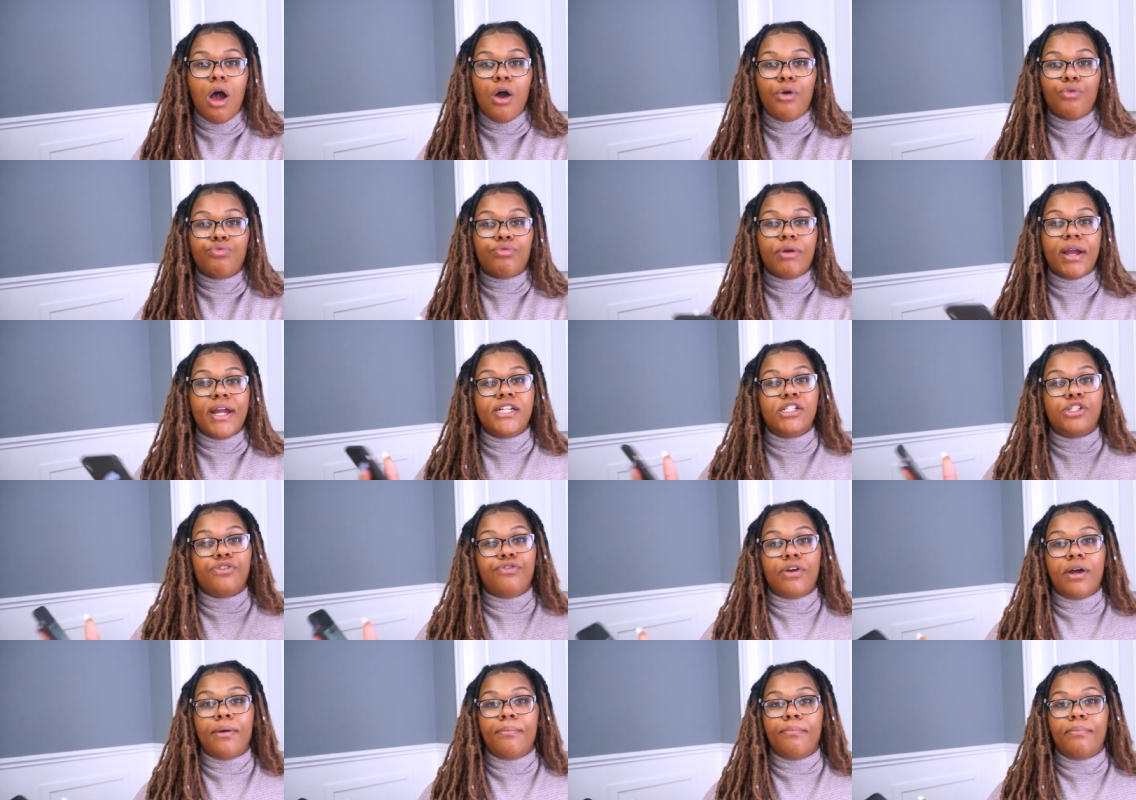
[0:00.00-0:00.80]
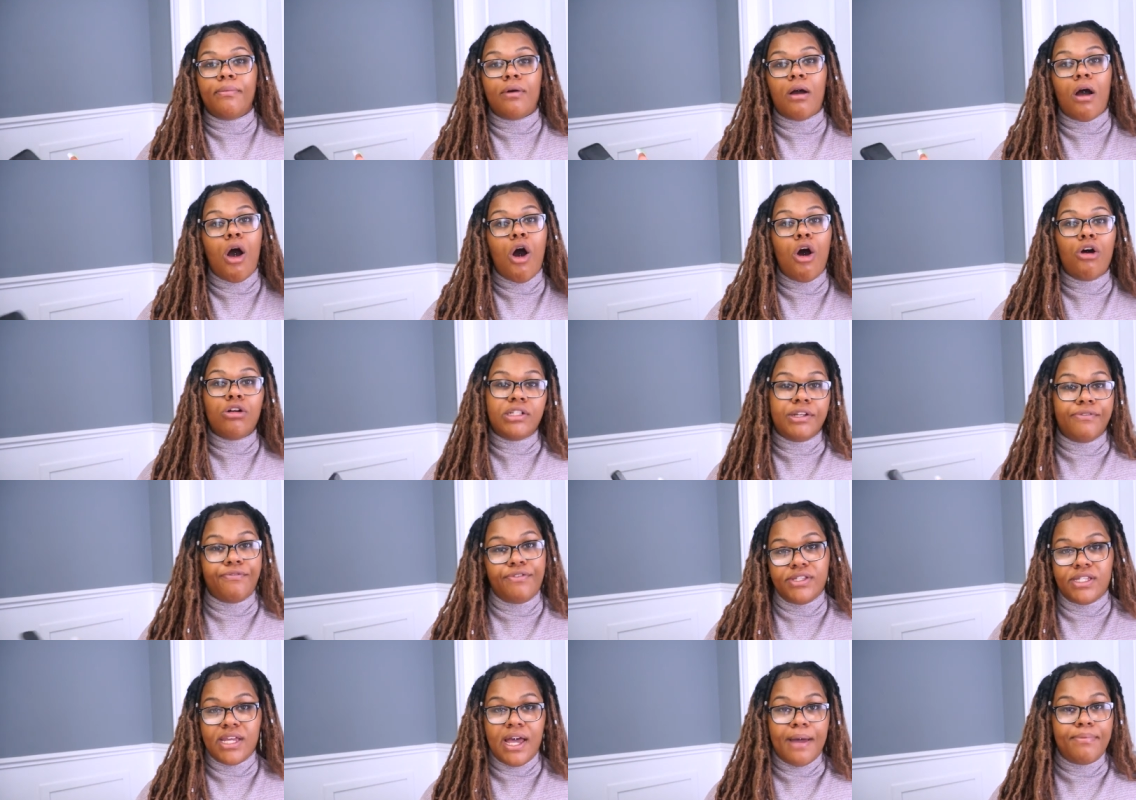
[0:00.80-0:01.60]
range from all
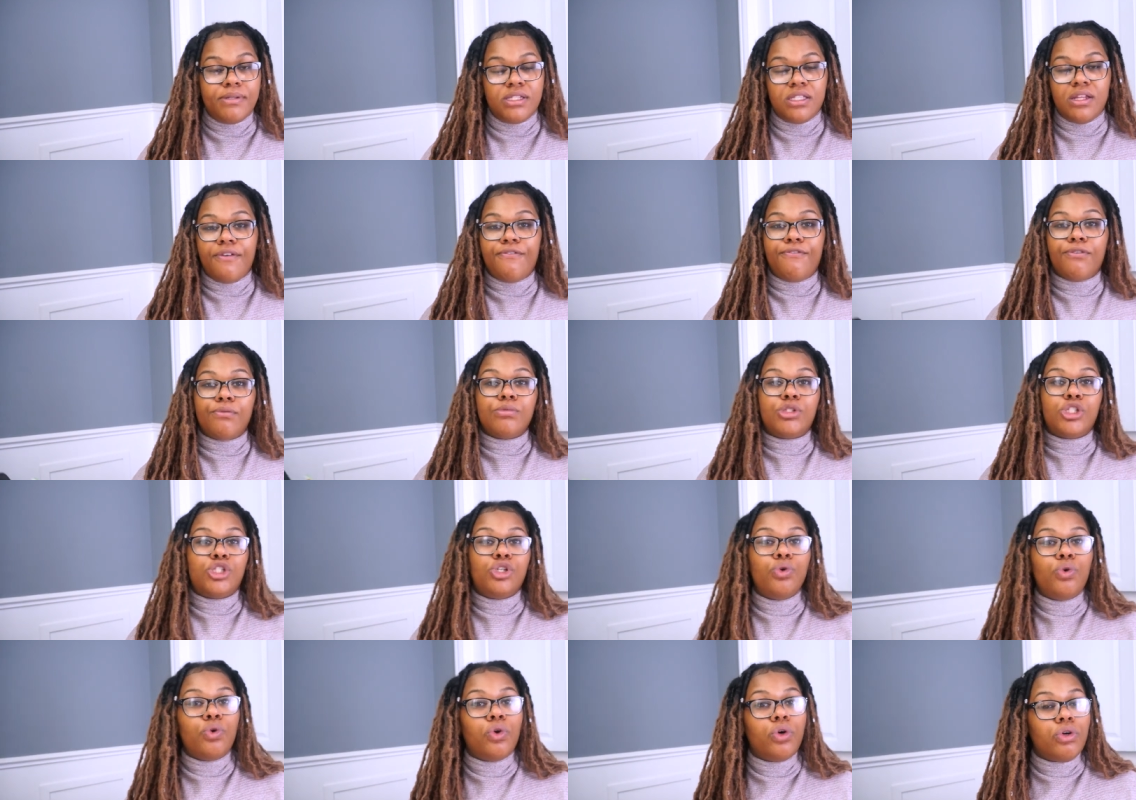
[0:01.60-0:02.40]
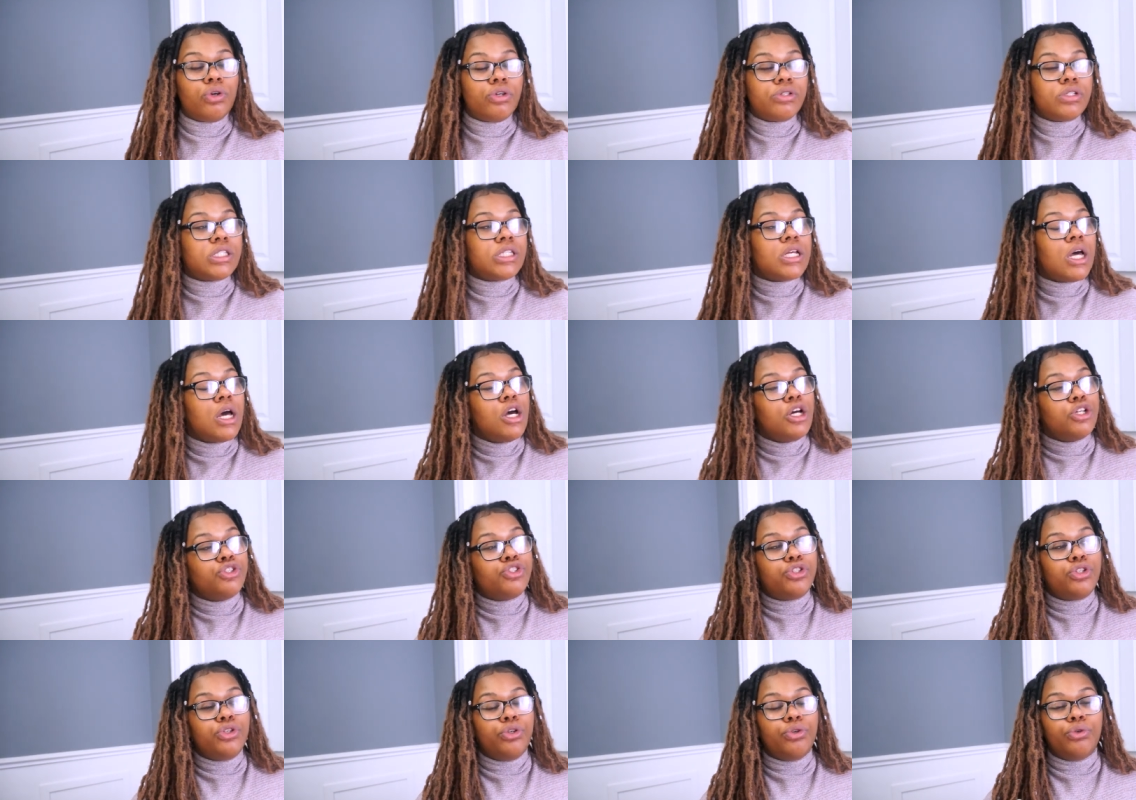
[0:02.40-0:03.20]
different type of stuff, from tools
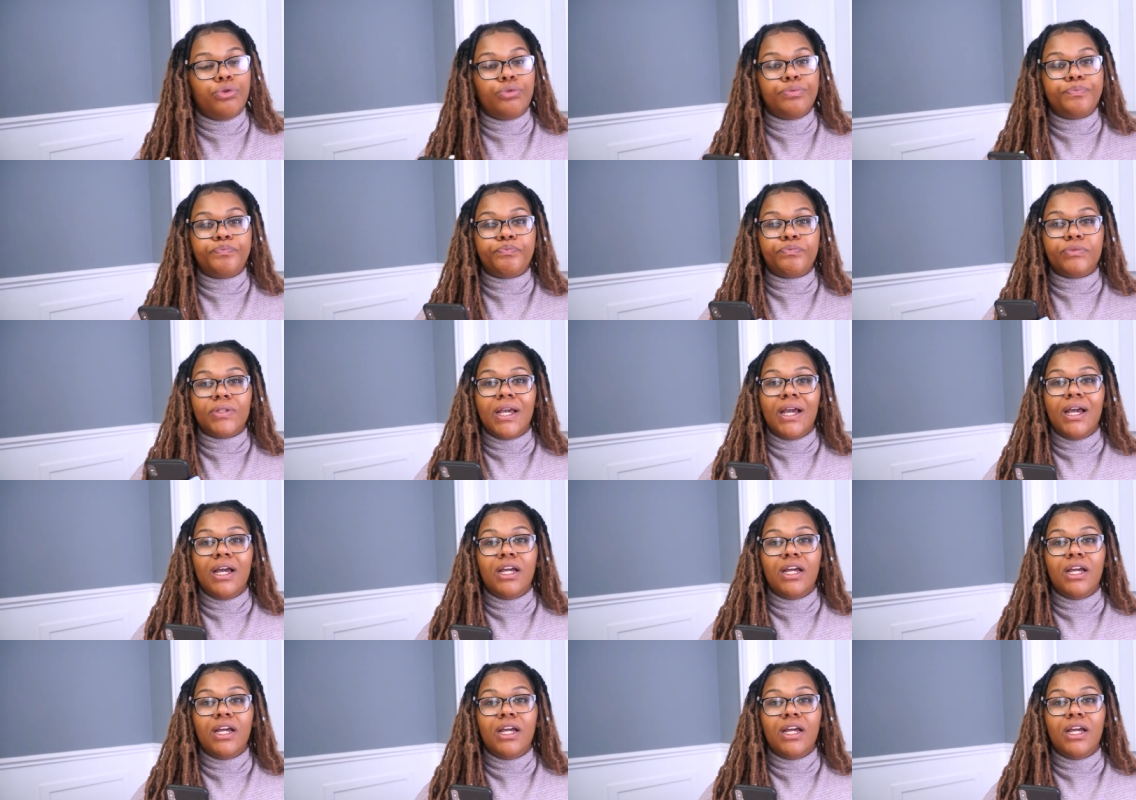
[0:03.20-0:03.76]
to,